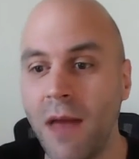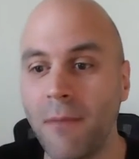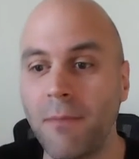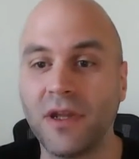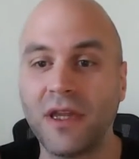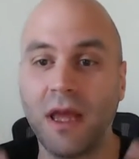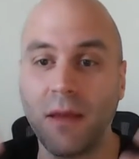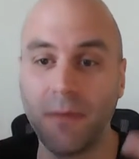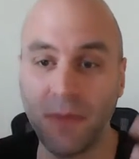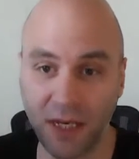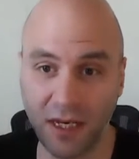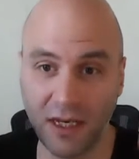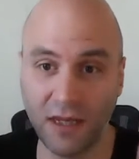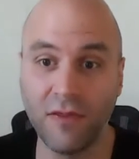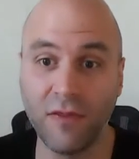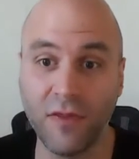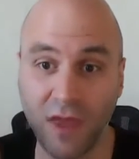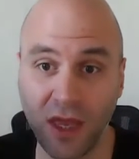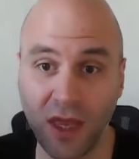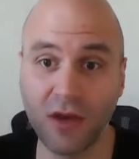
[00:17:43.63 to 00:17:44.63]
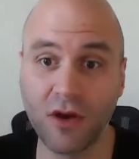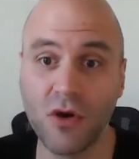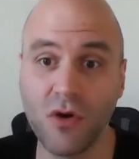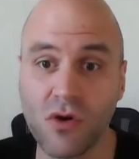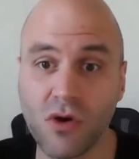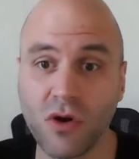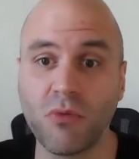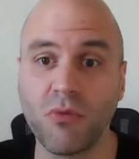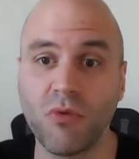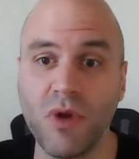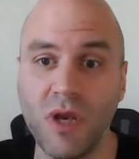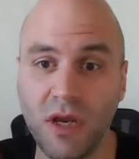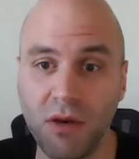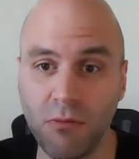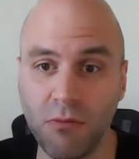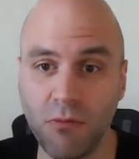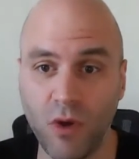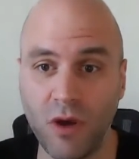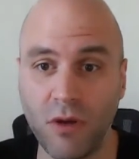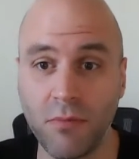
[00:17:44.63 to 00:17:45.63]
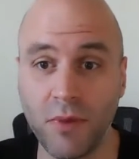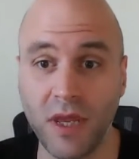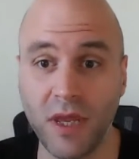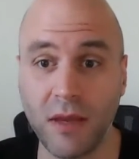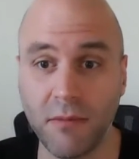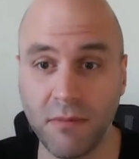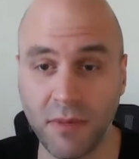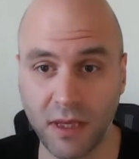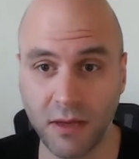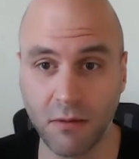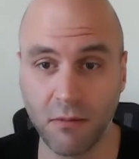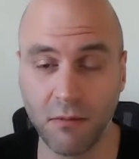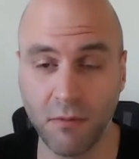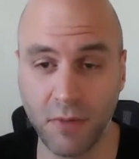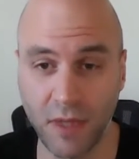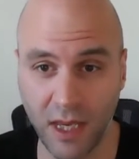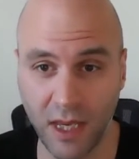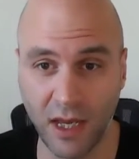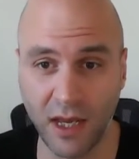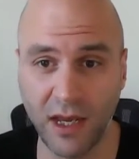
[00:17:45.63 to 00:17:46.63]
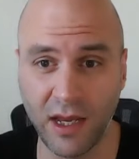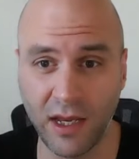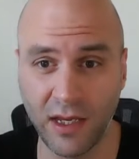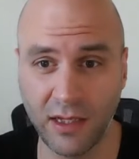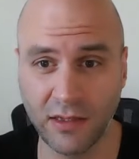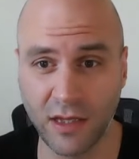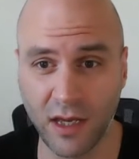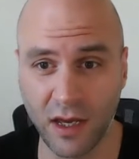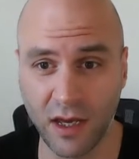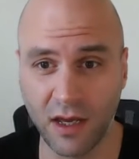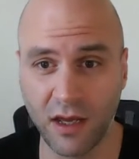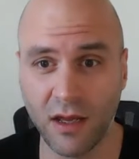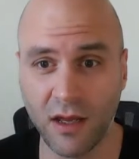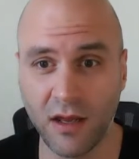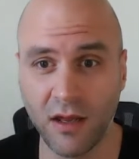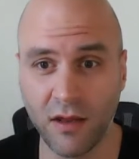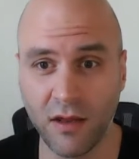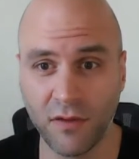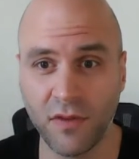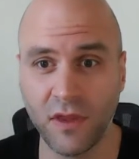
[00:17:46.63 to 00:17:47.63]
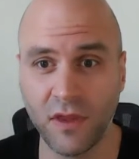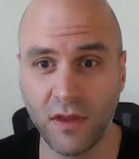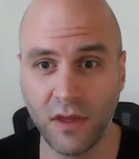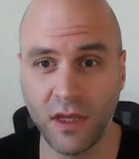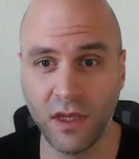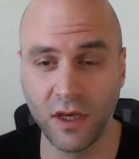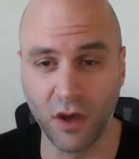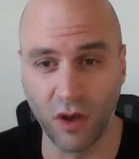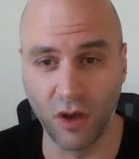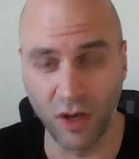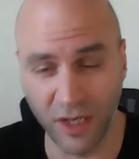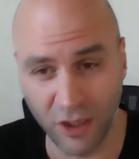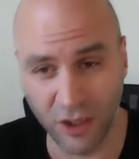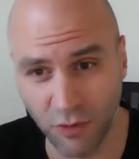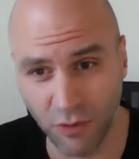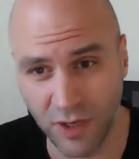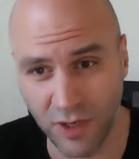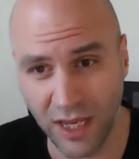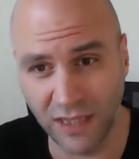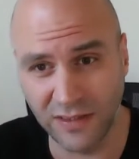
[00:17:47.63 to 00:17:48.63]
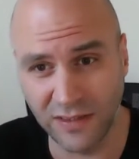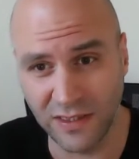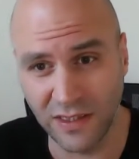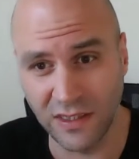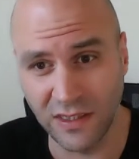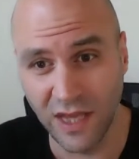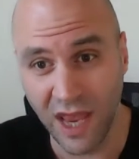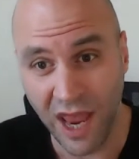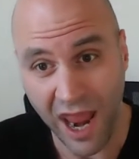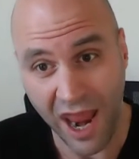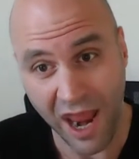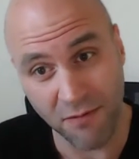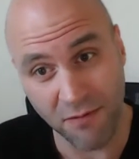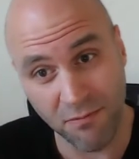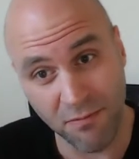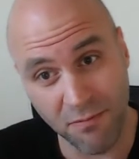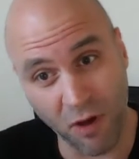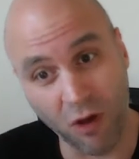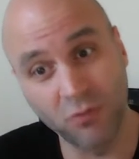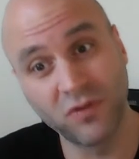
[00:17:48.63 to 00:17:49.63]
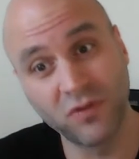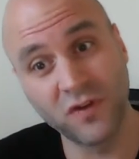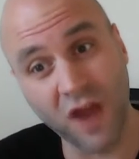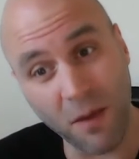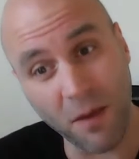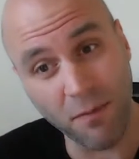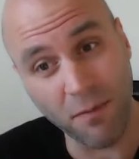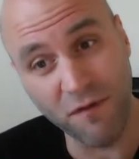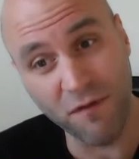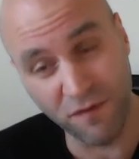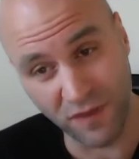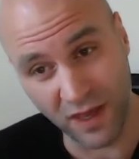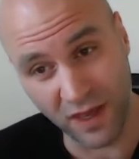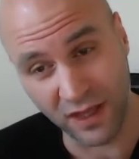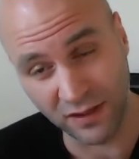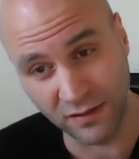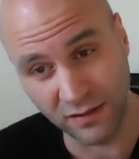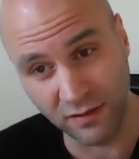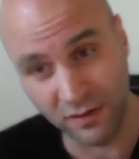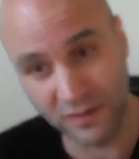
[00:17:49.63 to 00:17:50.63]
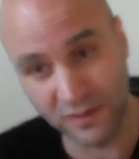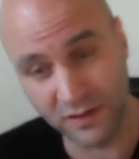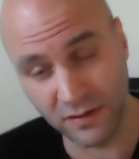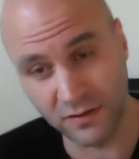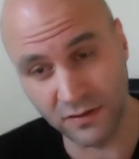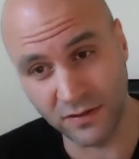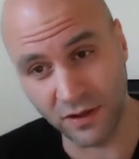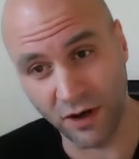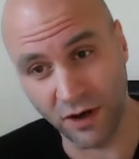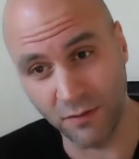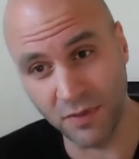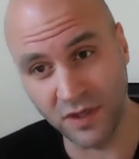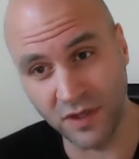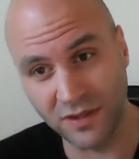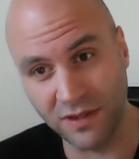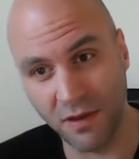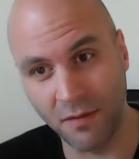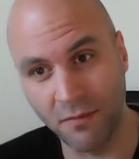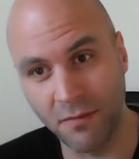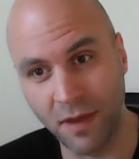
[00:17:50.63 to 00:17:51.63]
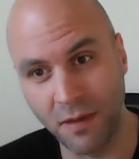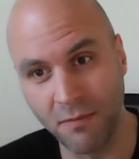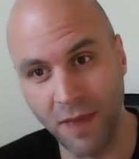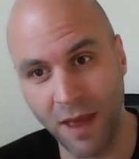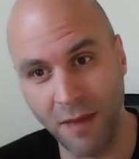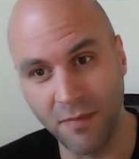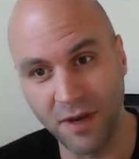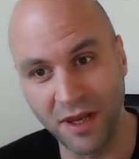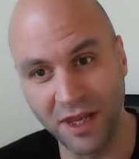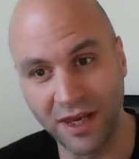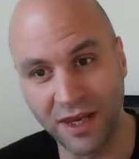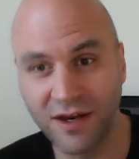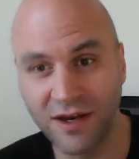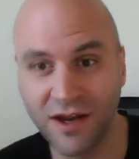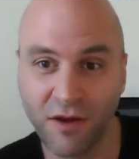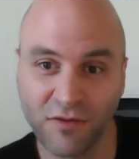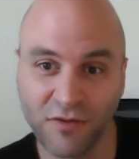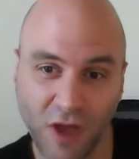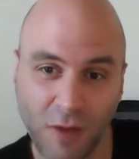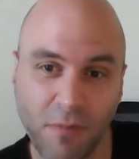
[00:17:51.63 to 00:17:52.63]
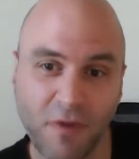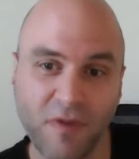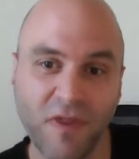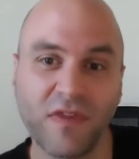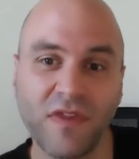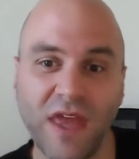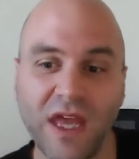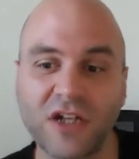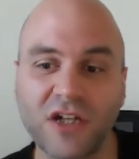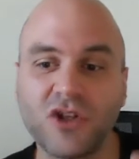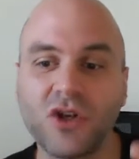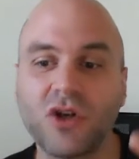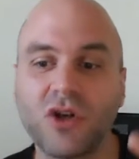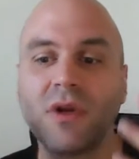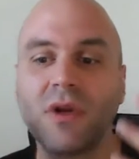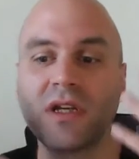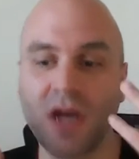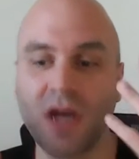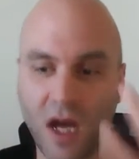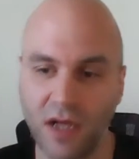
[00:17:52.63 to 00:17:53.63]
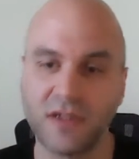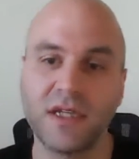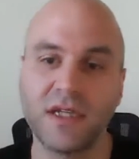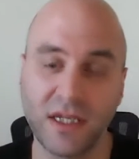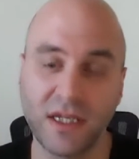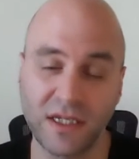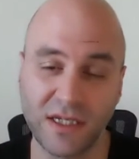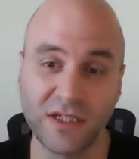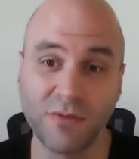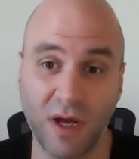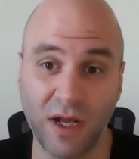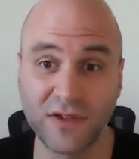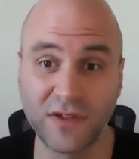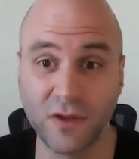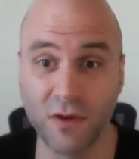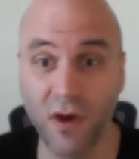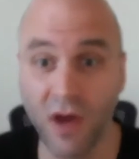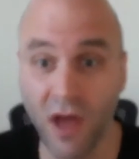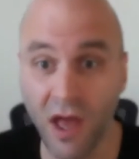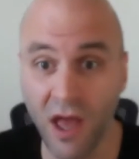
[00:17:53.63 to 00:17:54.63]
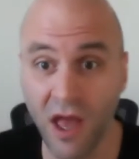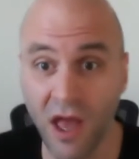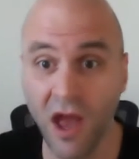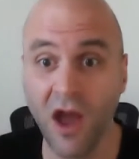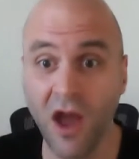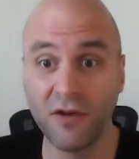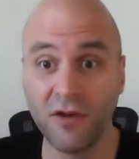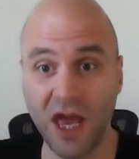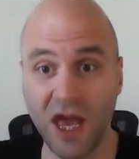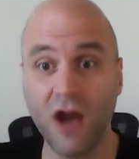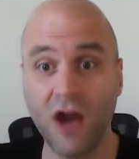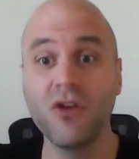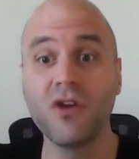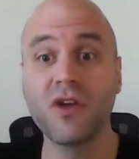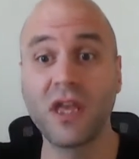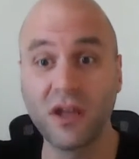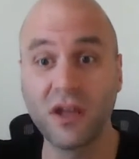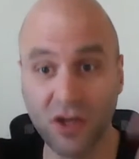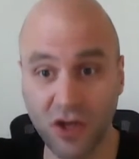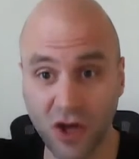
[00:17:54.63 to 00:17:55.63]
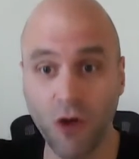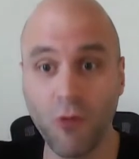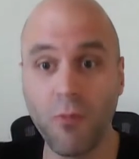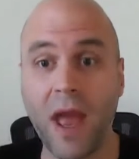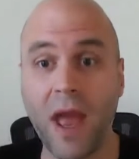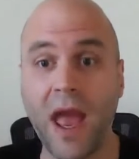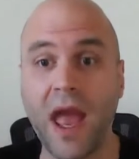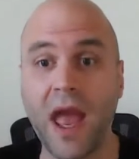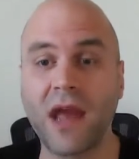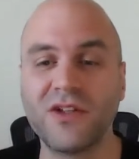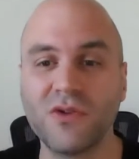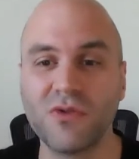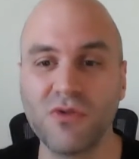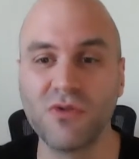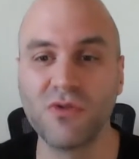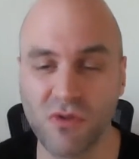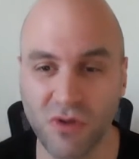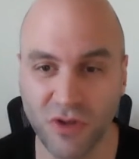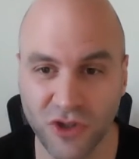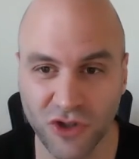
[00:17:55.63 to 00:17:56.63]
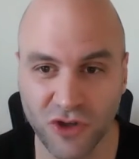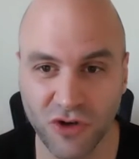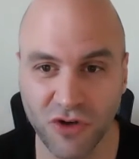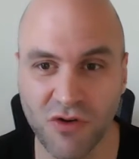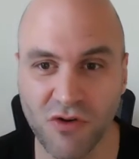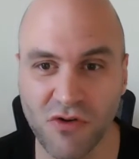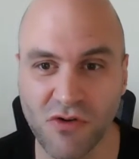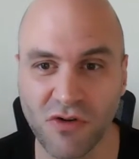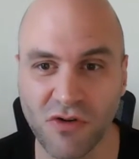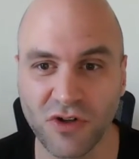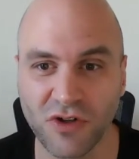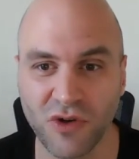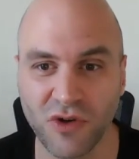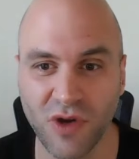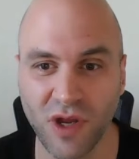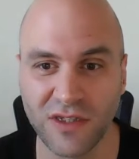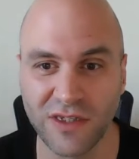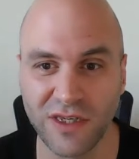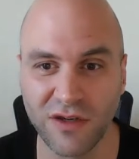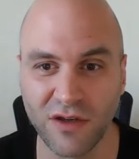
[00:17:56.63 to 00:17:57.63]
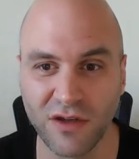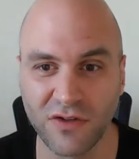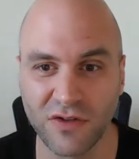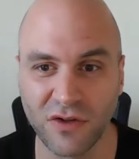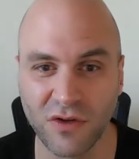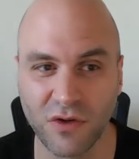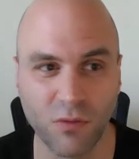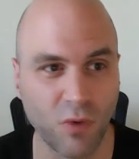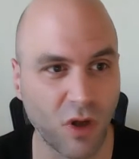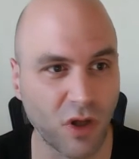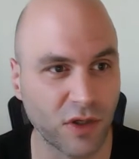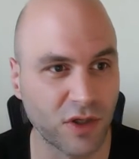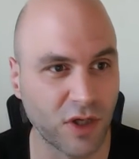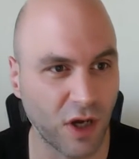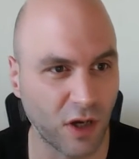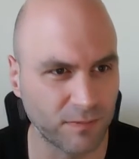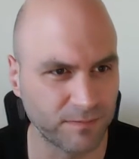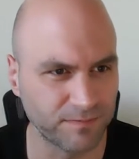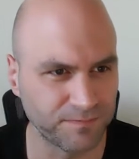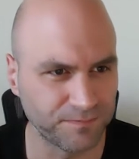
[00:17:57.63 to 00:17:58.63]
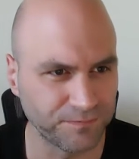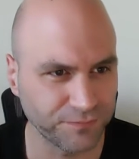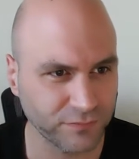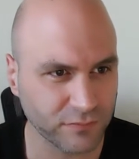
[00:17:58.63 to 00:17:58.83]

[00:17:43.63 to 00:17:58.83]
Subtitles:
But I mean, Google really went behind it all and created. And on top of that, sorry because I'm babbling here. On top of that, they actually create content as well. So now you can go back to Google Trends and the World Cup.